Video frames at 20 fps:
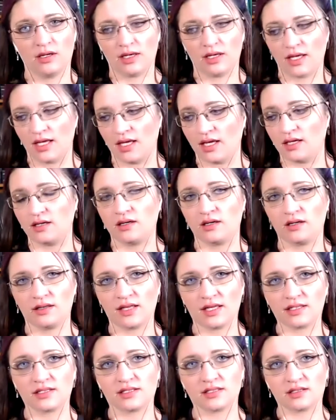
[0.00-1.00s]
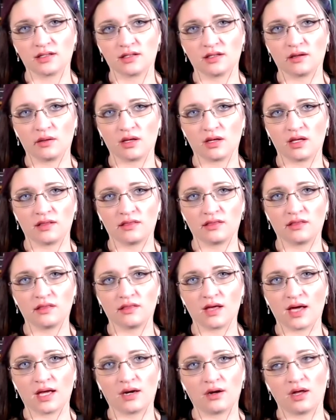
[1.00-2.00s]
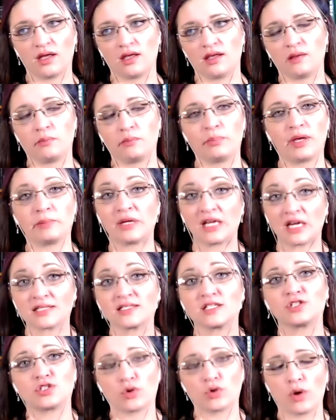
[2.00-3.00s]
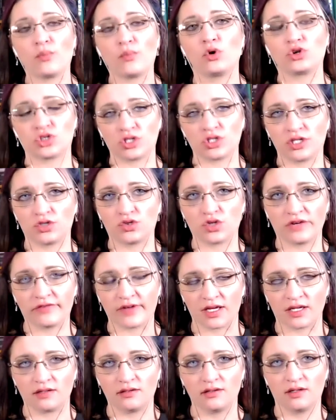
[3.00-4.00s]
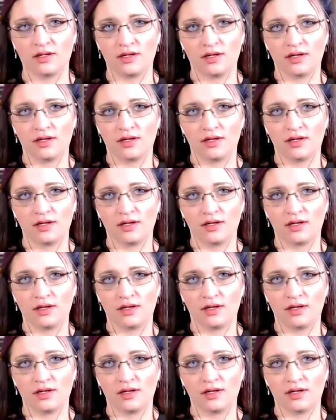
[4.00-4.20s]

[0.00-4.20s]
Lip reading: And that's, I don't, but because it's so emotionally driven,